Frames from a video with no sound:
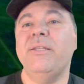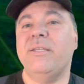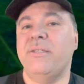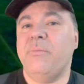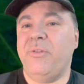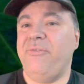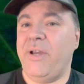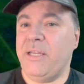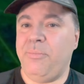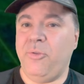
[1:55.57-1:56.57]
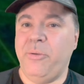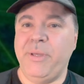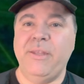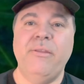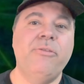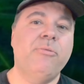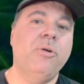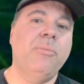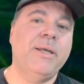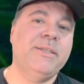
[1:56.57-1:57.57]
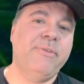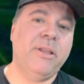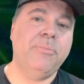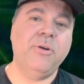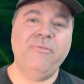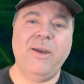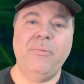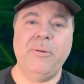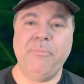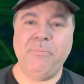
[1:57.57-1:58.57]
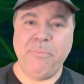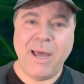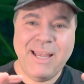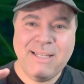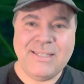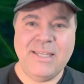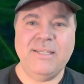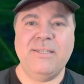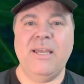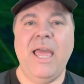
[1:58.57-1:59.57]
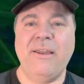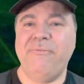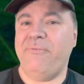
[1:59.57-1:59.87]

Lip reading: To simplify deployment, the robot developer environment binds these and